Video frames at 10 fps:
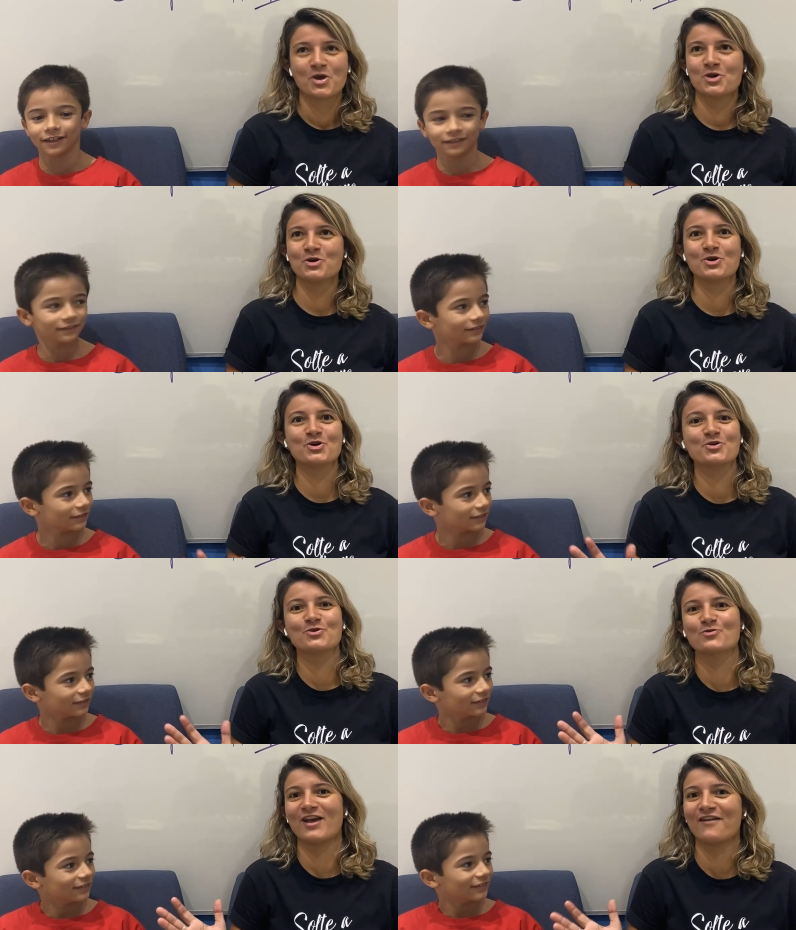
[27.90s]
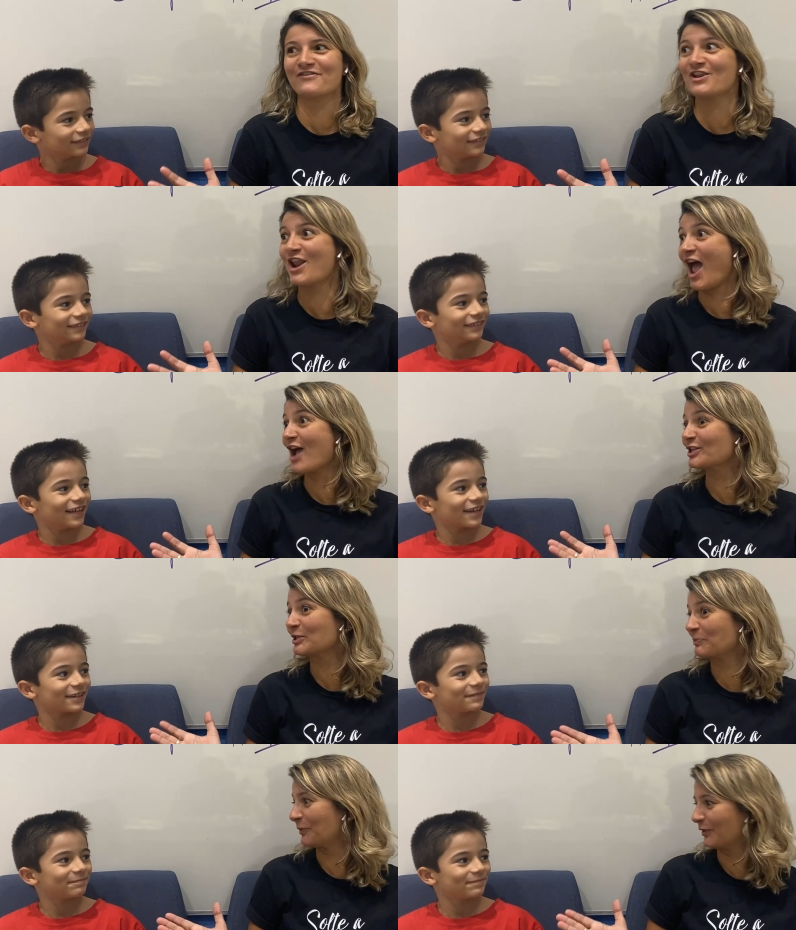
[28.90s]
Speaker 1: Oh, we have an
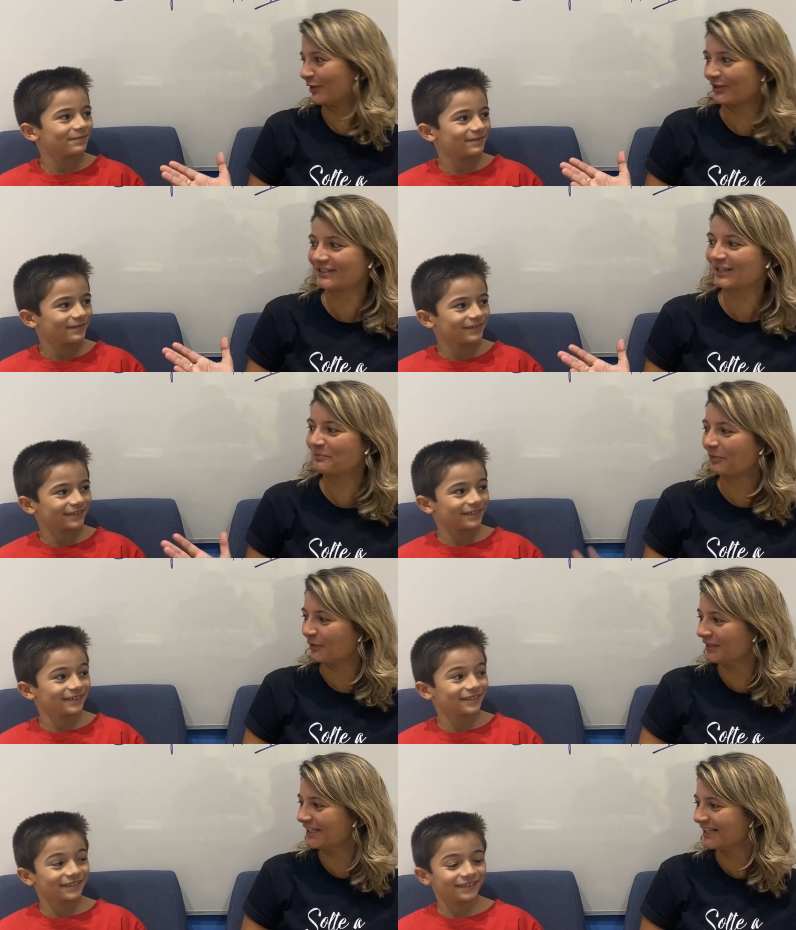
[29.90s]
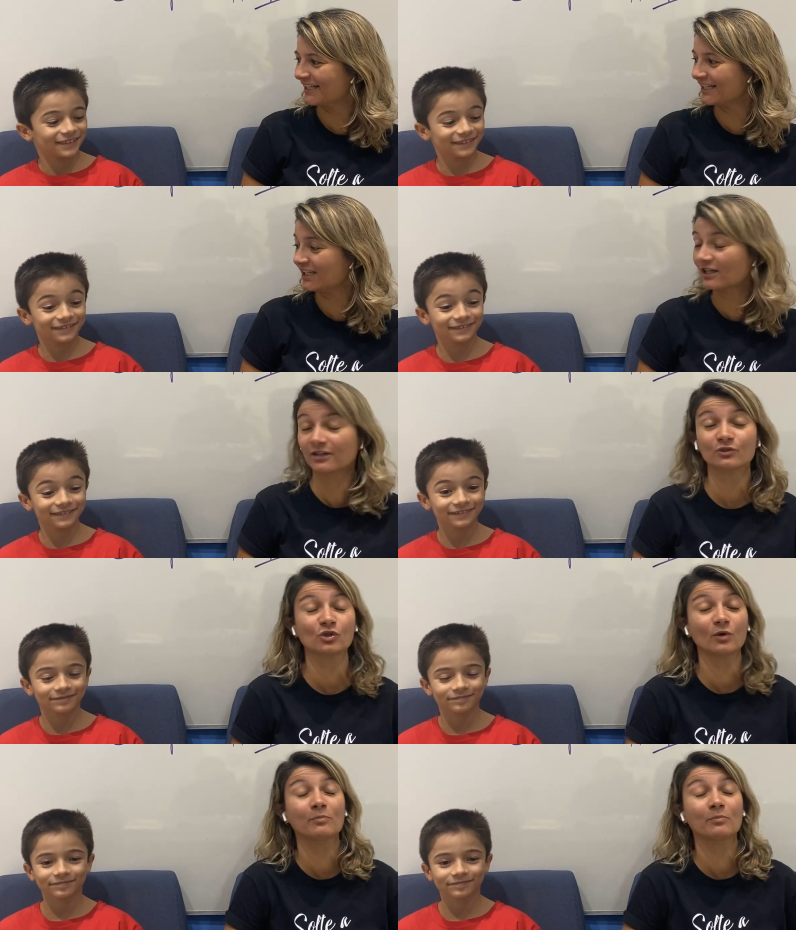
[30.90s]
expert at Pollyanna here. So I